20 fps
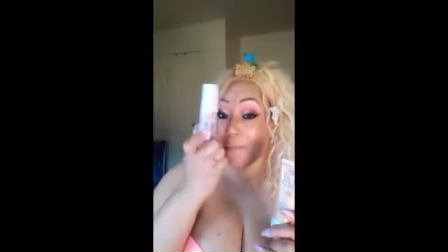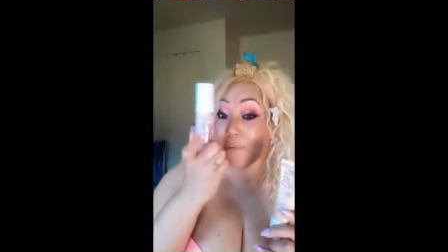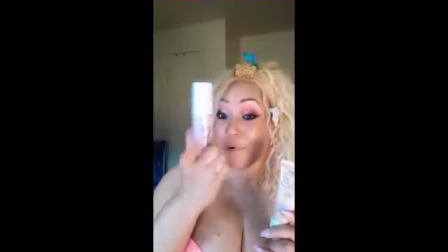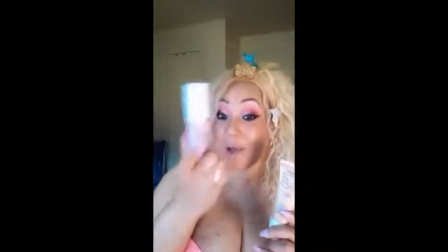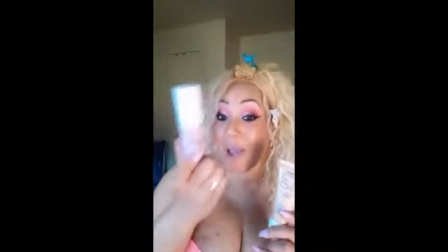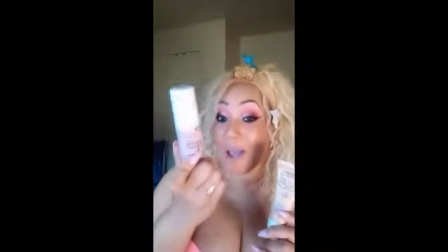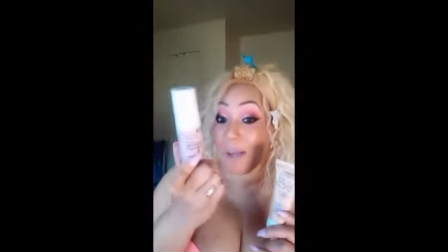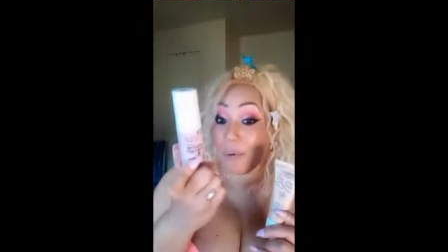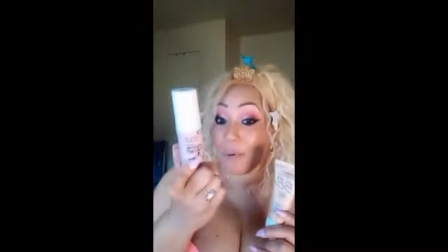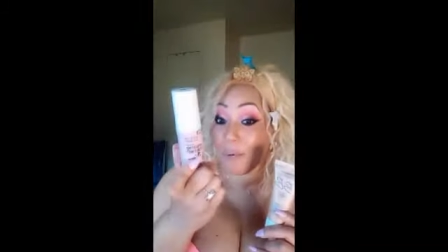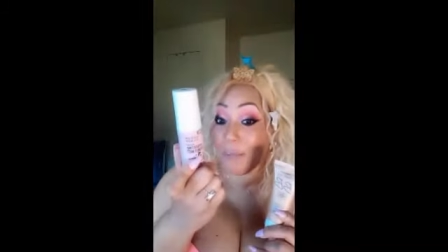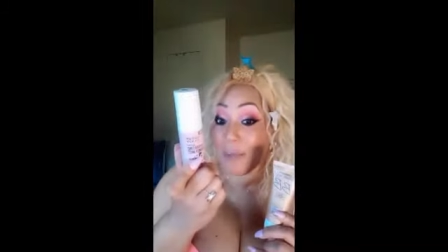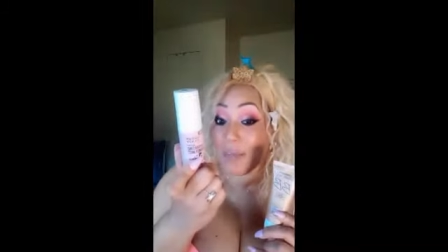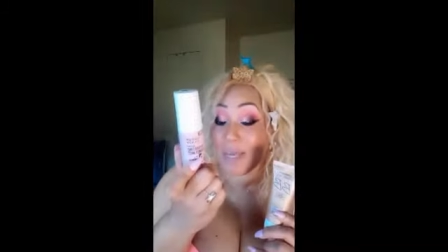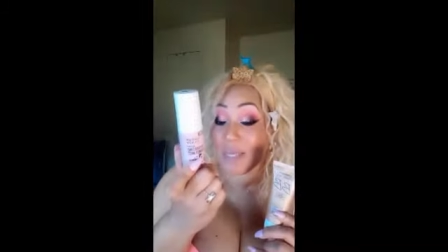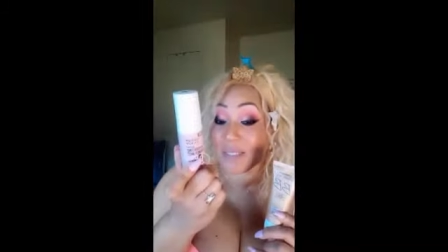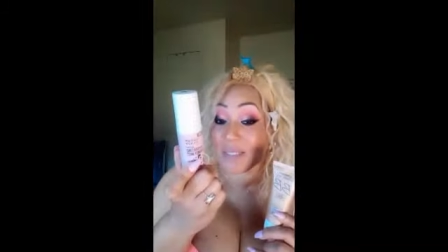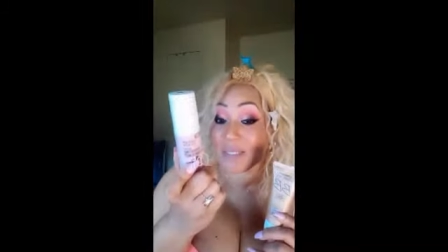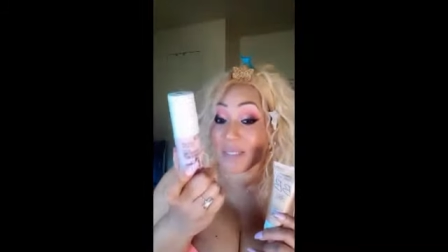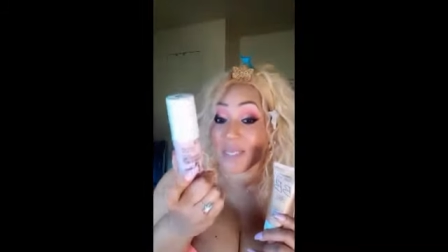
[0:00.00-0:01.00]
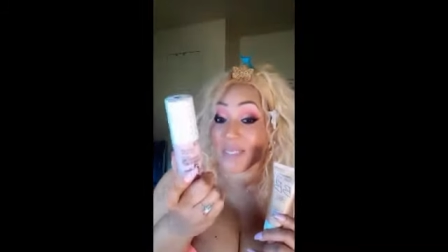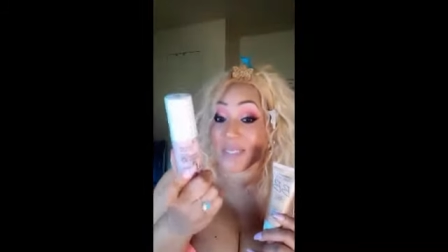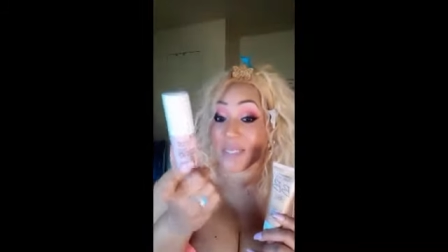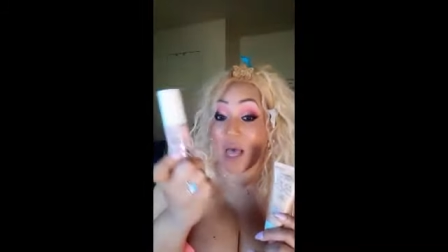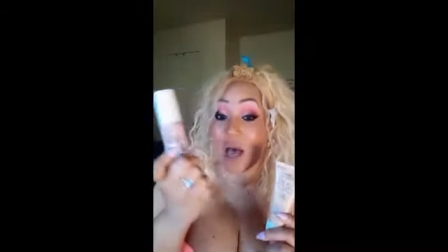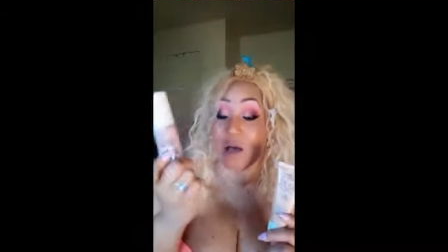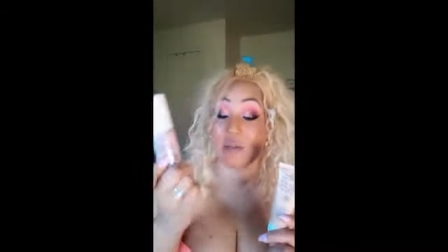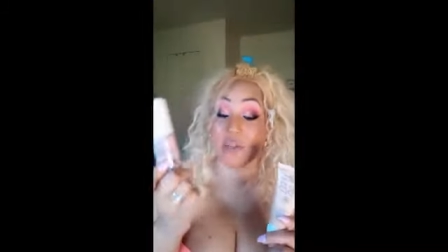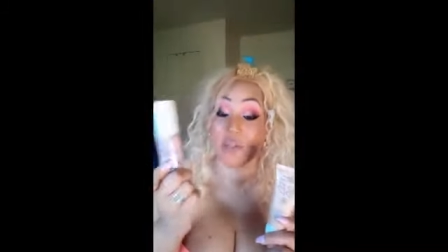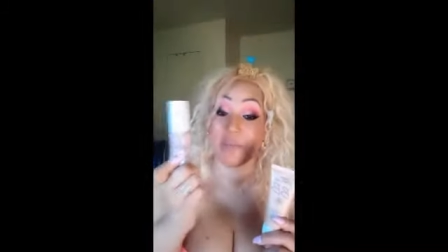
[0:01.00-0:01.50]
primer mist that's
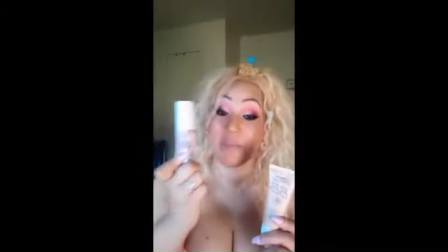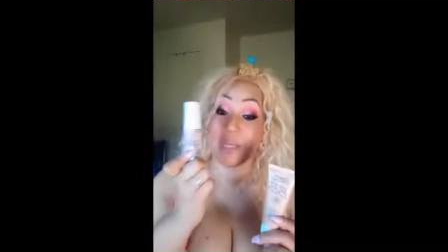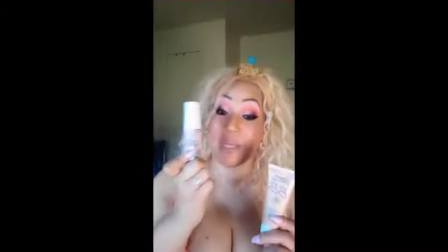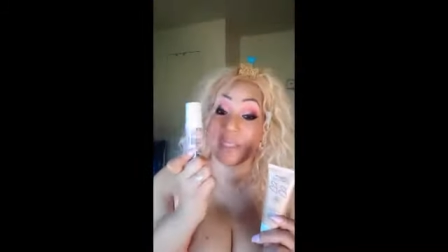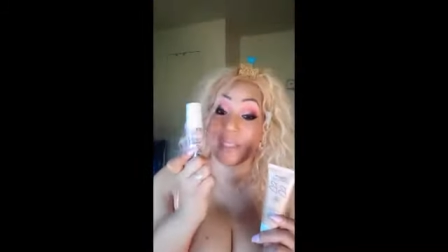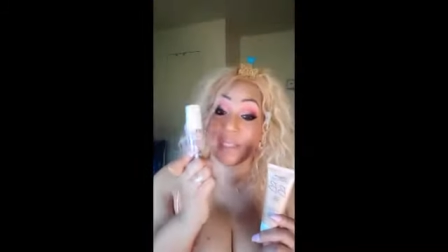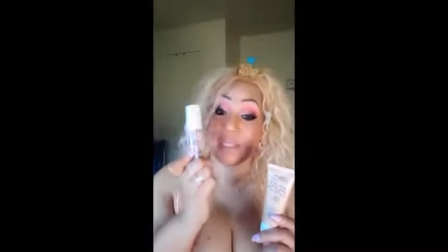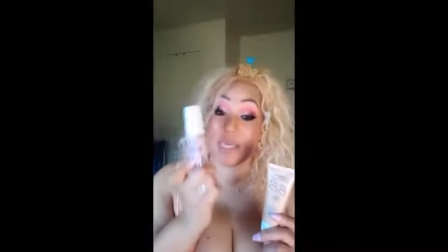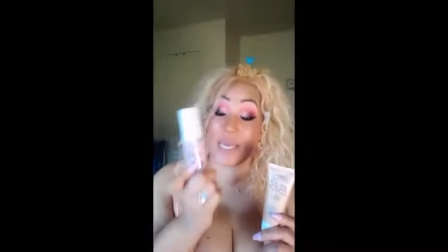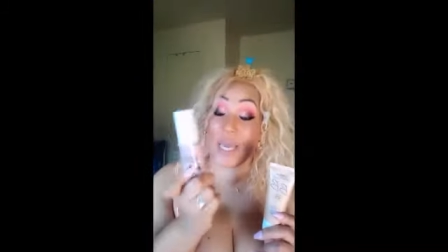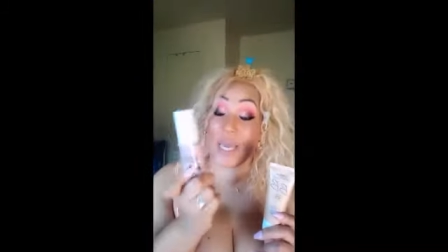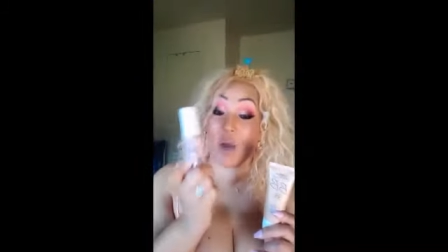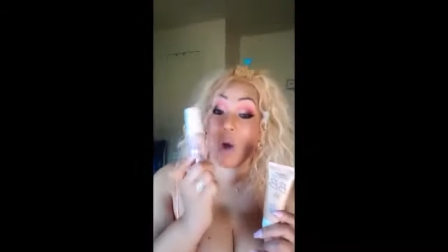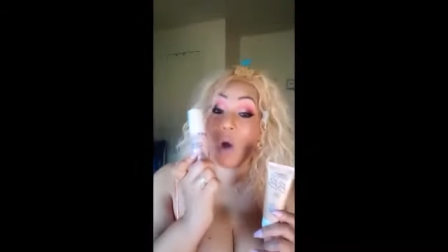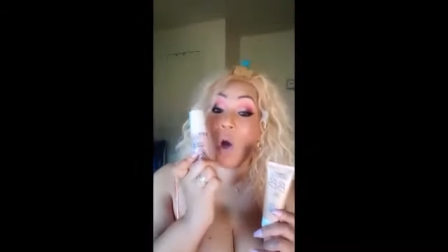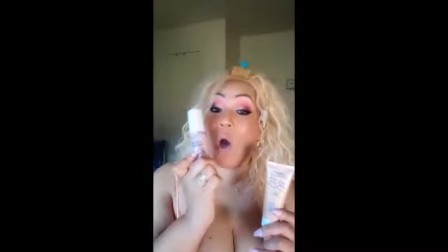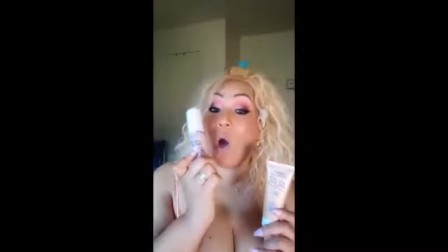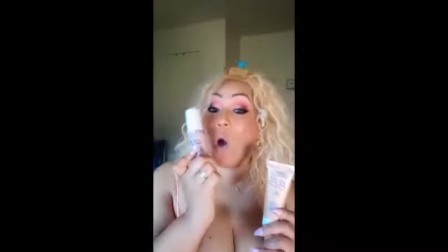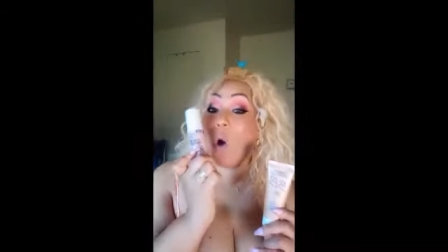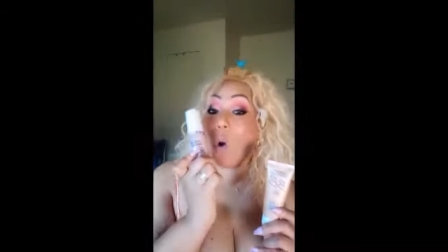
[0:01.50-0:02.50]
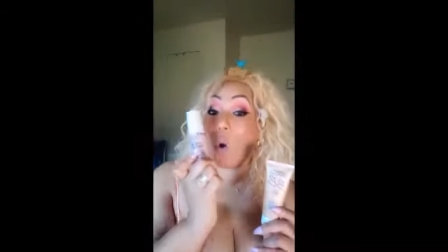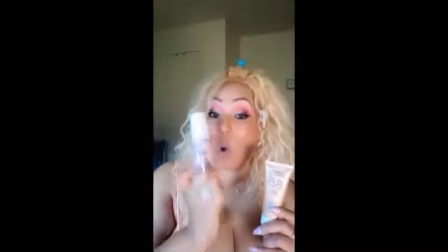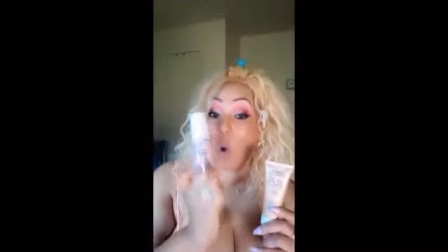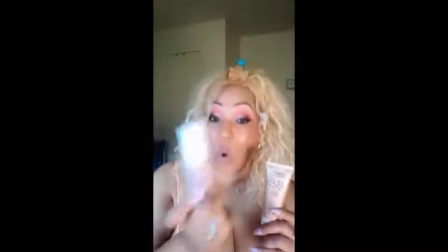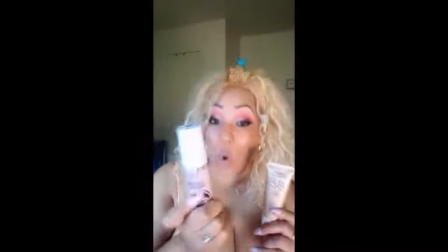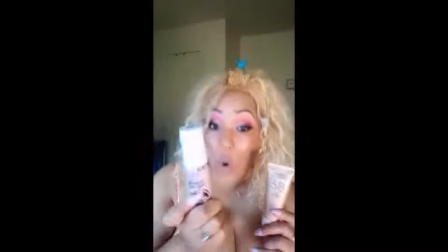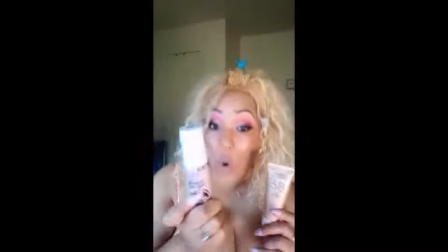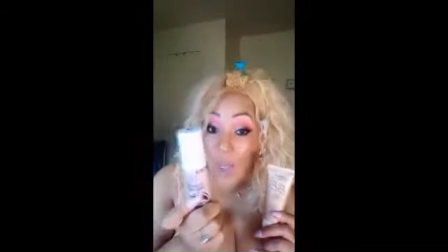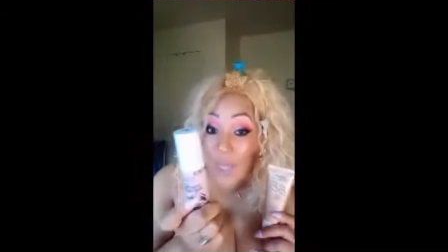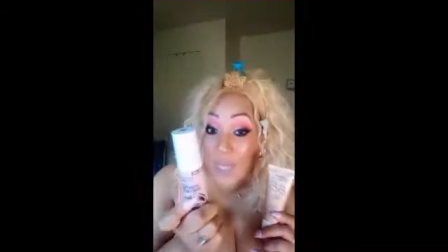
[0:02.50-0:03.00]
causing me to get
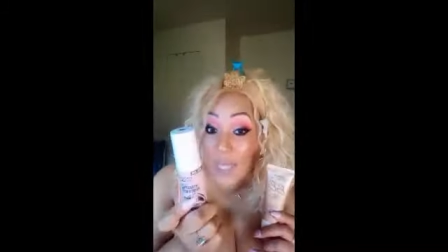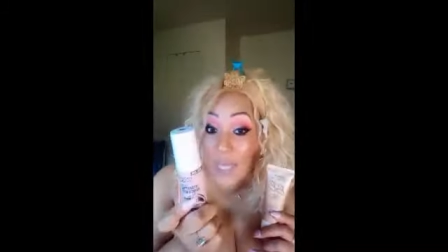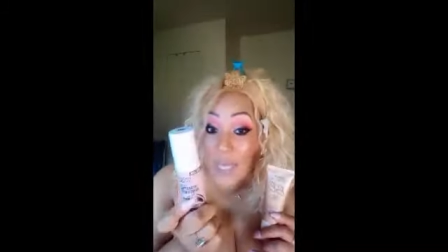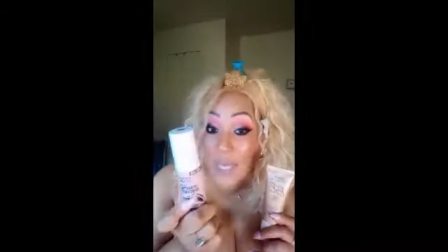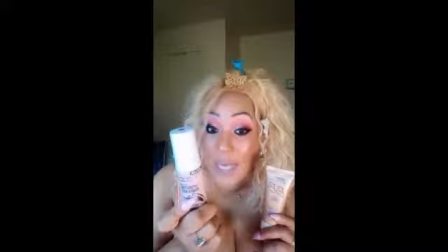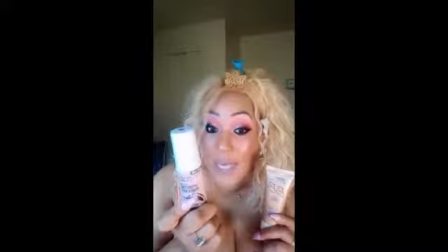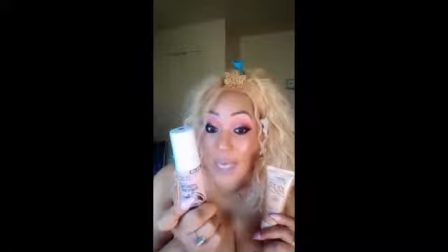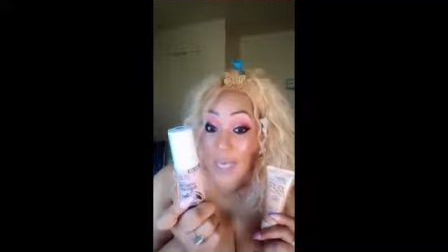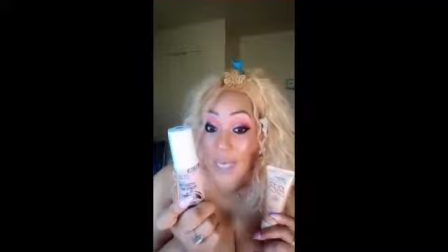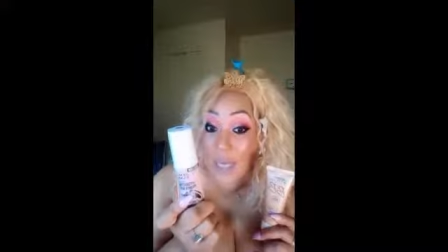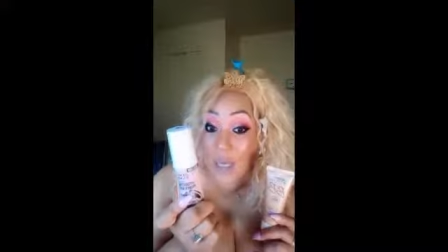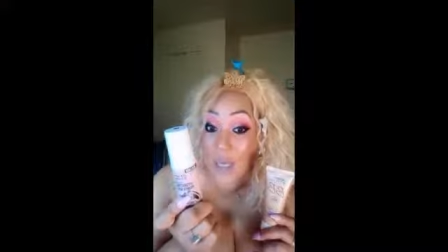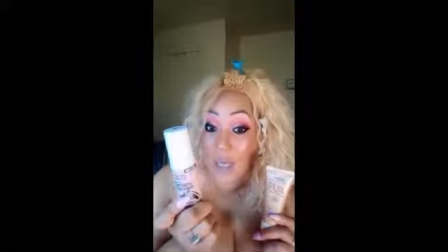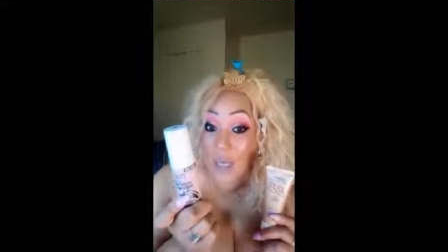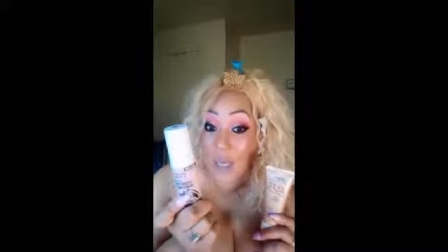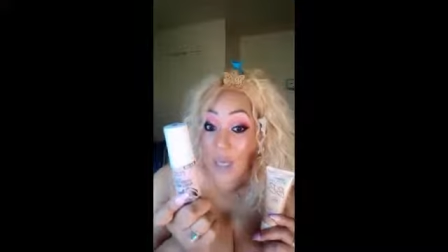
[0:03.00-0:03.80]
oily,